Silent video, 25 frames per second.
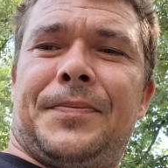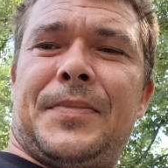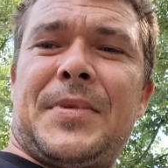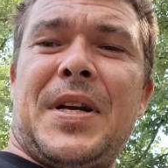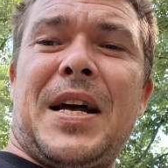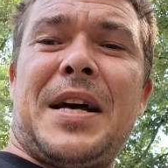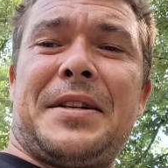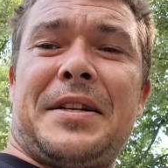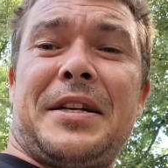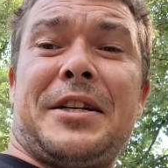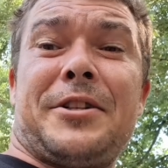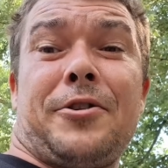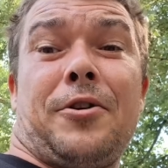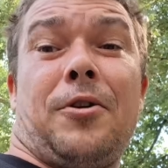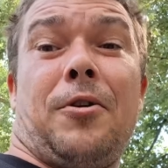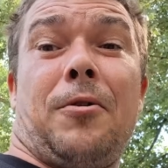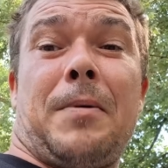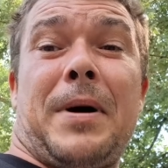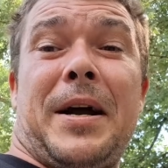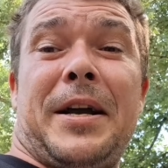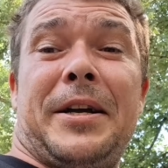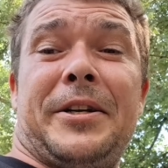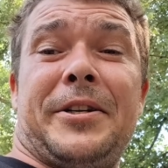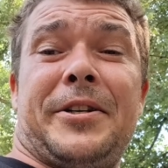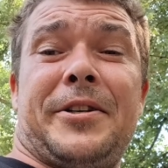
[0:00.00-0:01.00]
And as
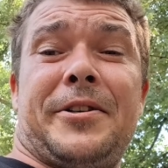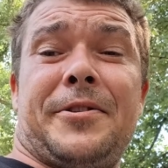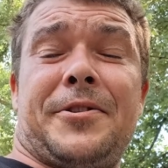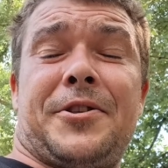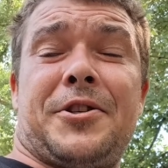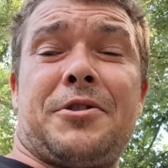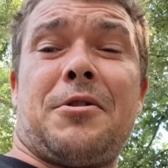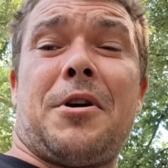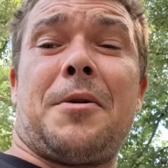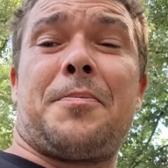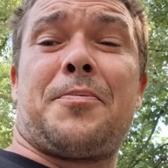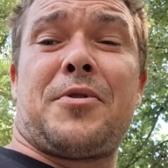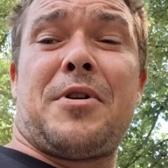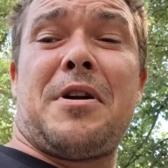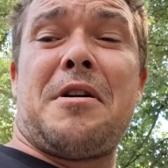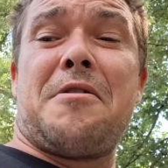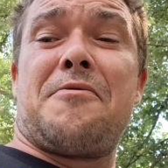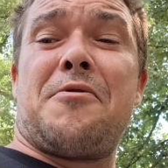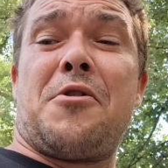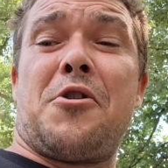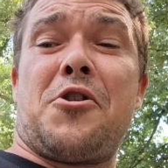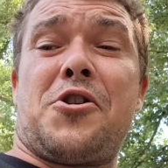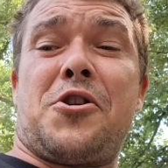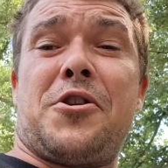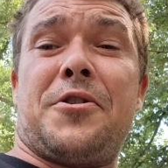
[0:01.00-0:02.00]
always, to our
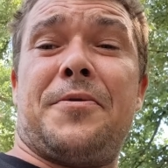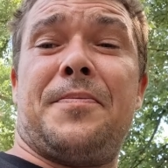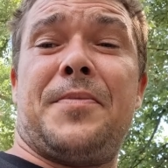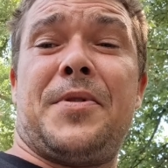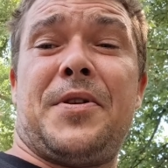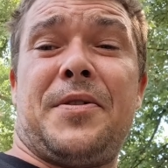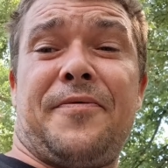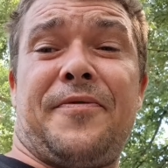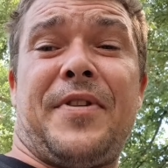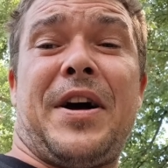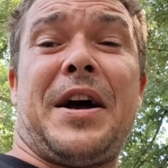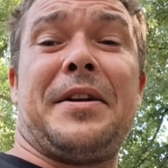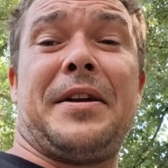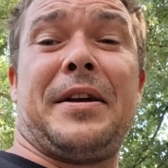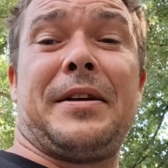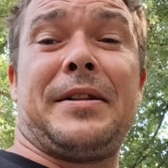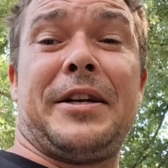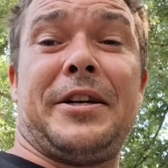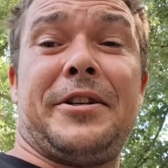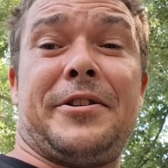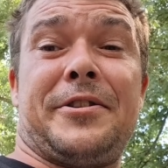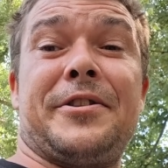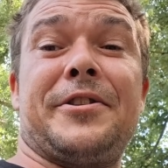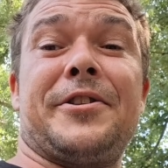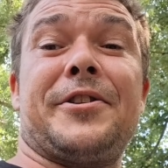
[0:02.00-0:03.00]
pro-Russian and Vatnik
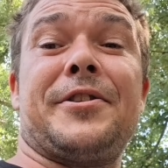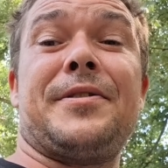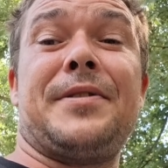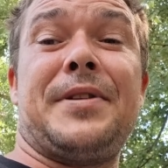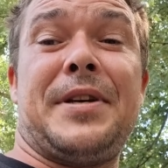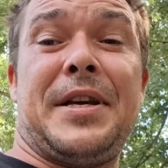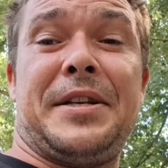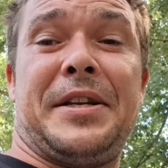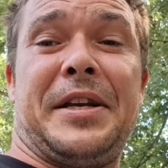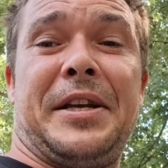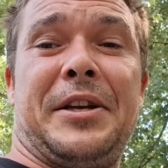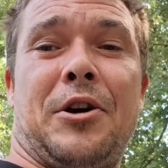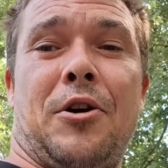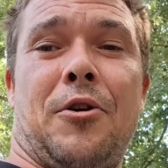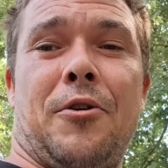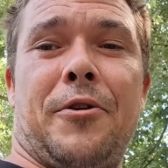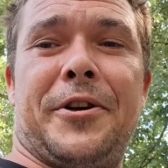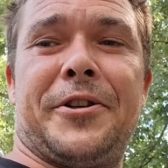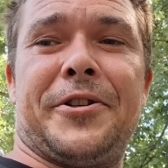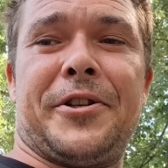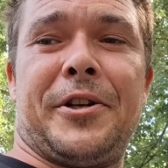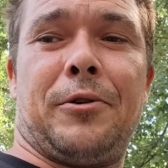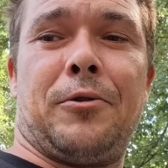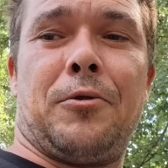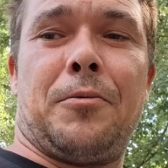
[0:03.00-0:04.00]
listeners, Idina
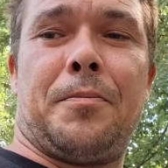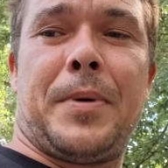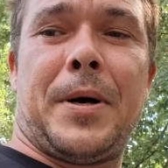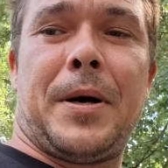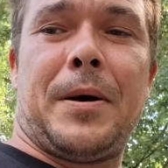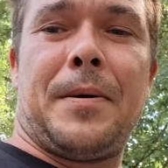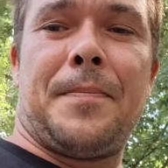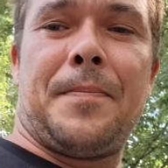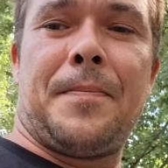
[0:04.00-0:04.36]
Hojza Lupa.